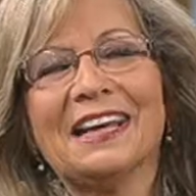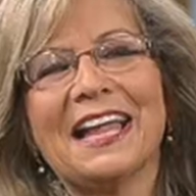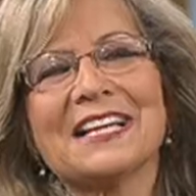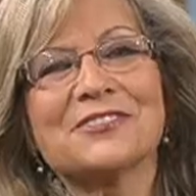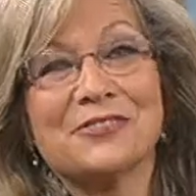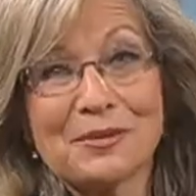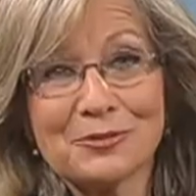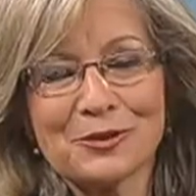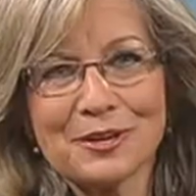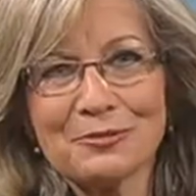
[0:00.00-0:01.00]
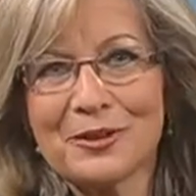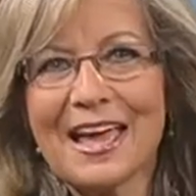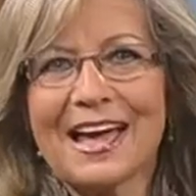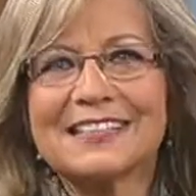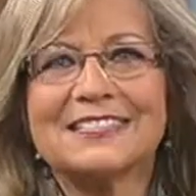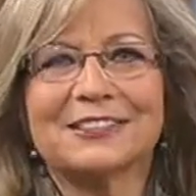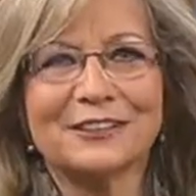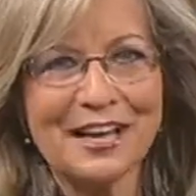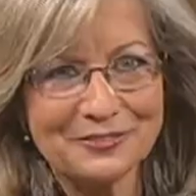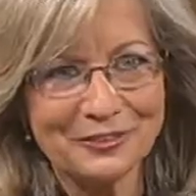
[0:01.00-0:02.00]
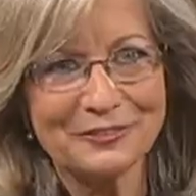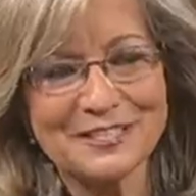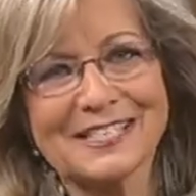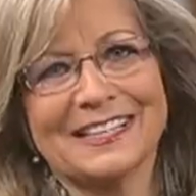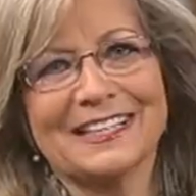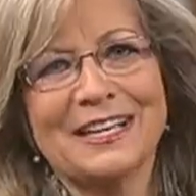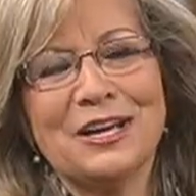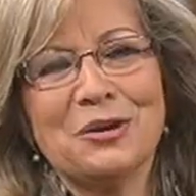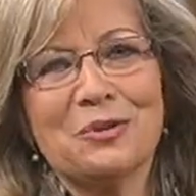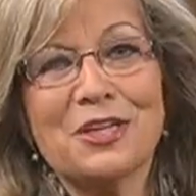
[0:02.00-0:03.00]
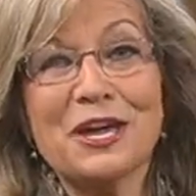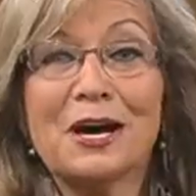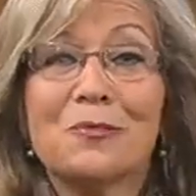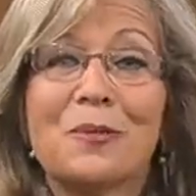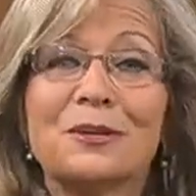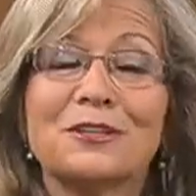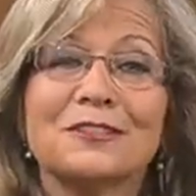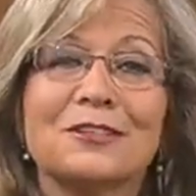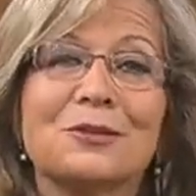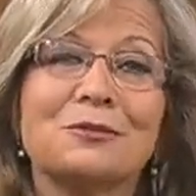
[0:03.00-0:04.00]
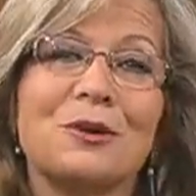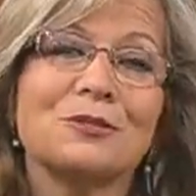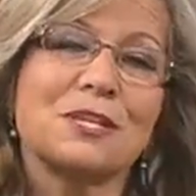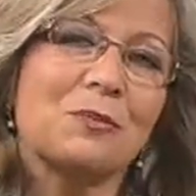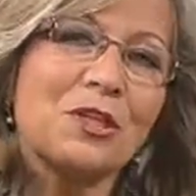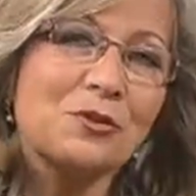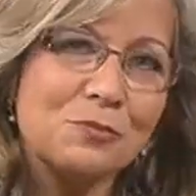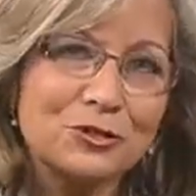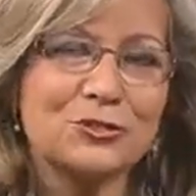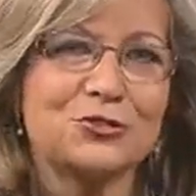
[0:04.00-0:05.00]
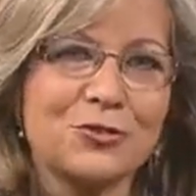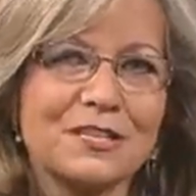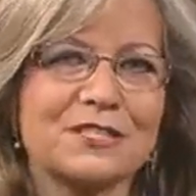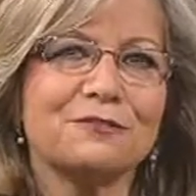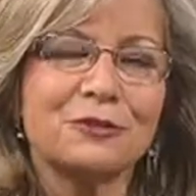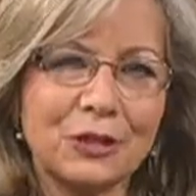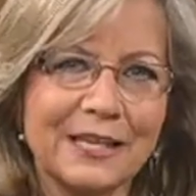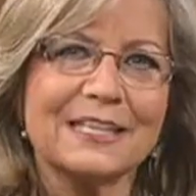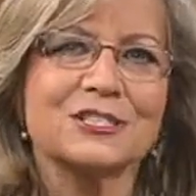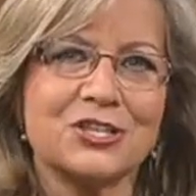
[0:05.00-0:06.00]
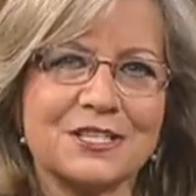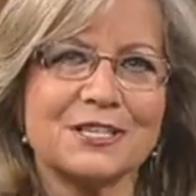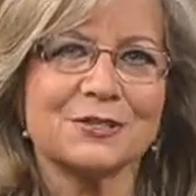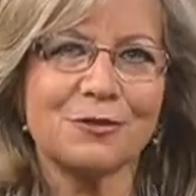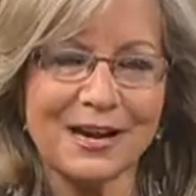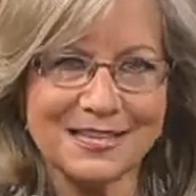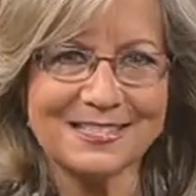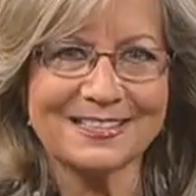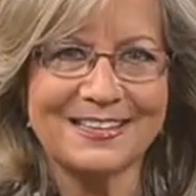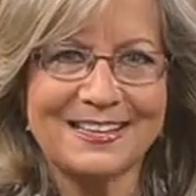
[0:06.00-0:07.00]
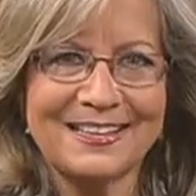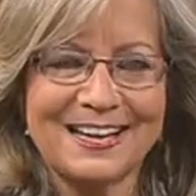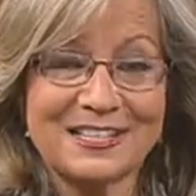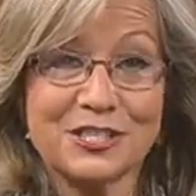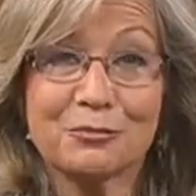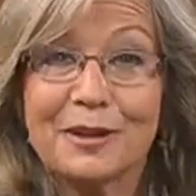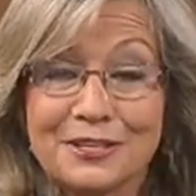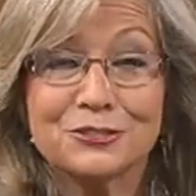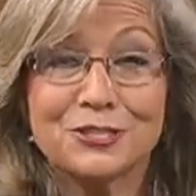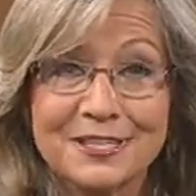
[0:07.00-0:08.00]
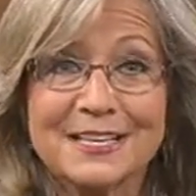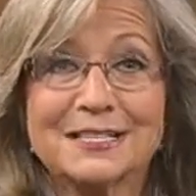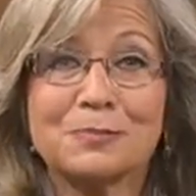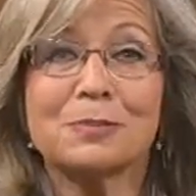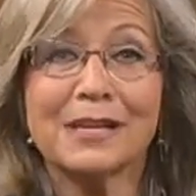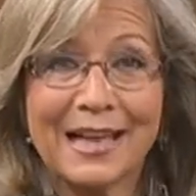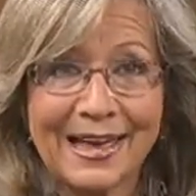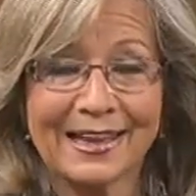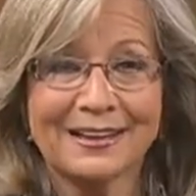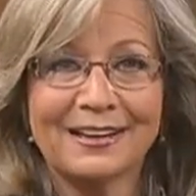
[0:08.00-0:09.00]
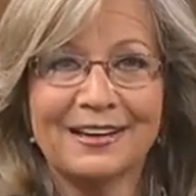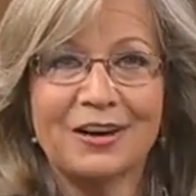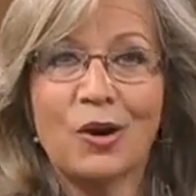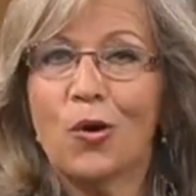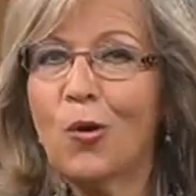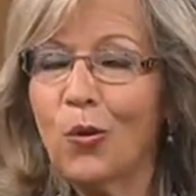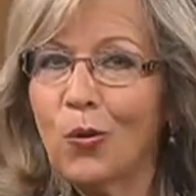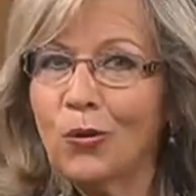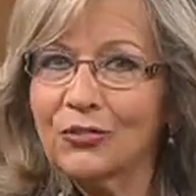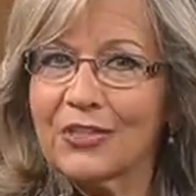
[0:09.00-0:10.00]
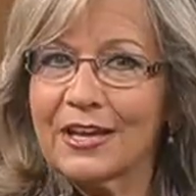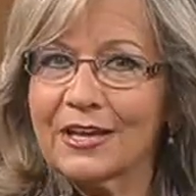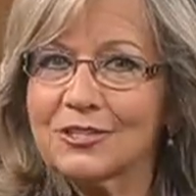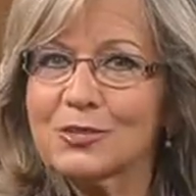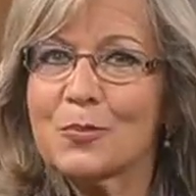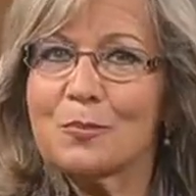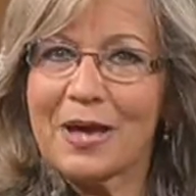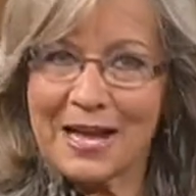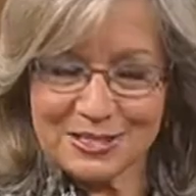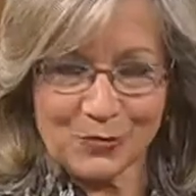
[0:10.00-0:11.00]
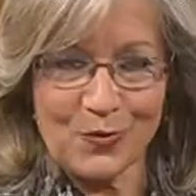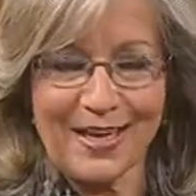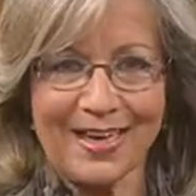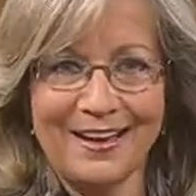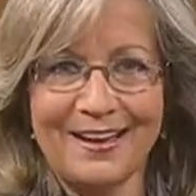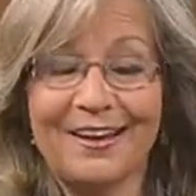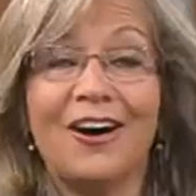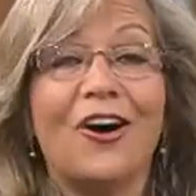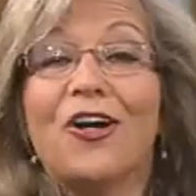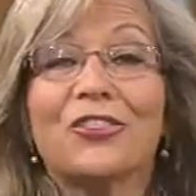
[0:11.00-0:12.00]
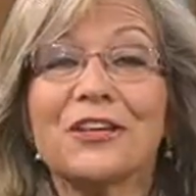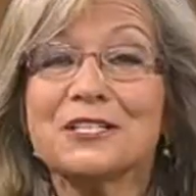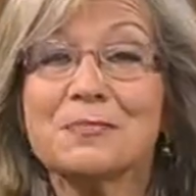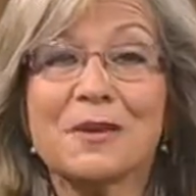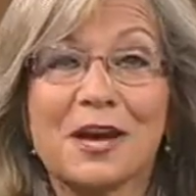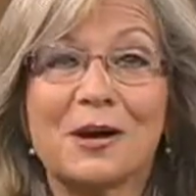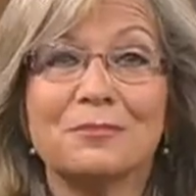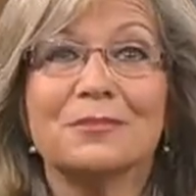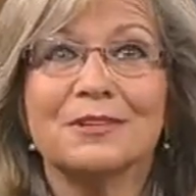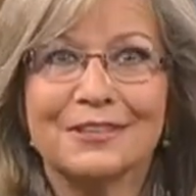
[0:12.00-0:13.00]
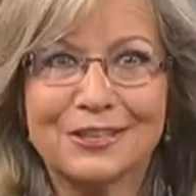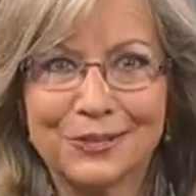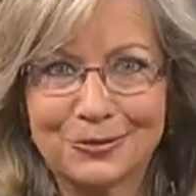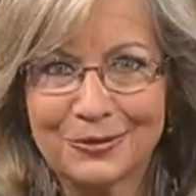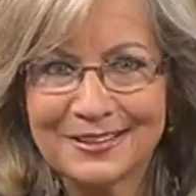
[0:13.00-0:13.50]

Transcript: Last February, we had a delightful visit with a young woman who knows that when you put your trust fully in Jesus Christ and surrender to his plan, old things pass away. All things become new.